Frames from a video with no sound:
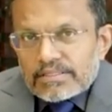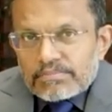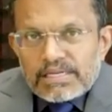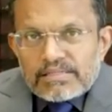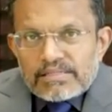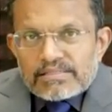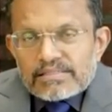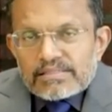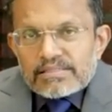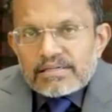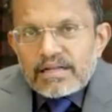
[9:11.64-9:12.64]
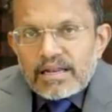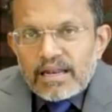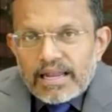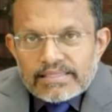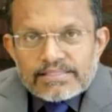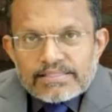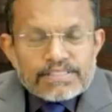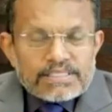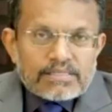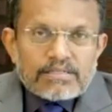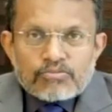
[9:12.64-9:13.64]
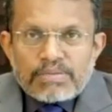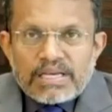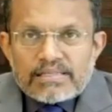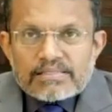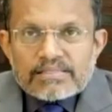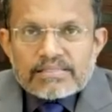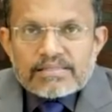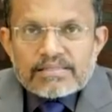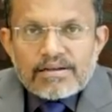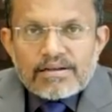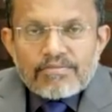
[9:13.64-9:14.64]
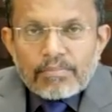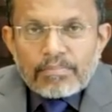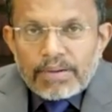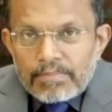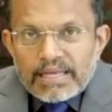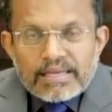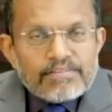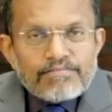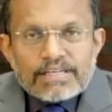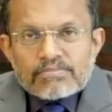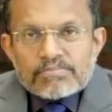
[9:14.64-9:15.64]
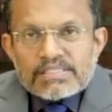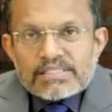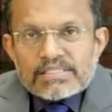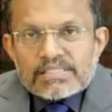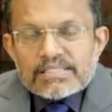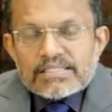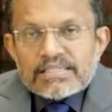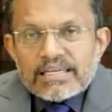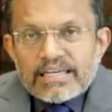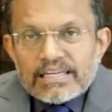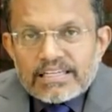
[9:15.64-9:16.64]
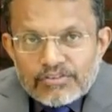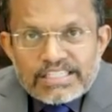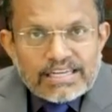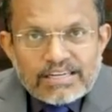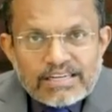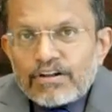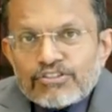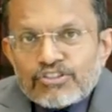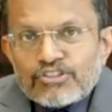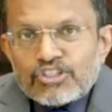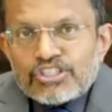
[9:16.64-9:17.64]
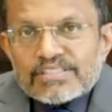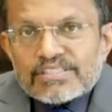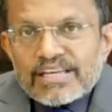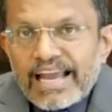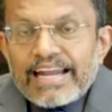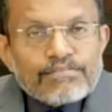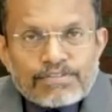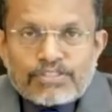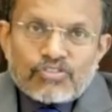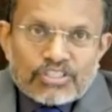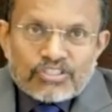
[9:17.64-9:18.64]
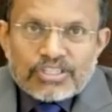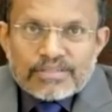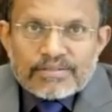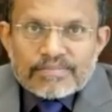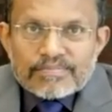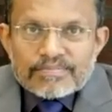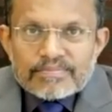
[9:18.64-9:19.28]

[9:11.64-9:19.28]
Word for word: This means less fiscal space for public investments in green technologies and infrastructure.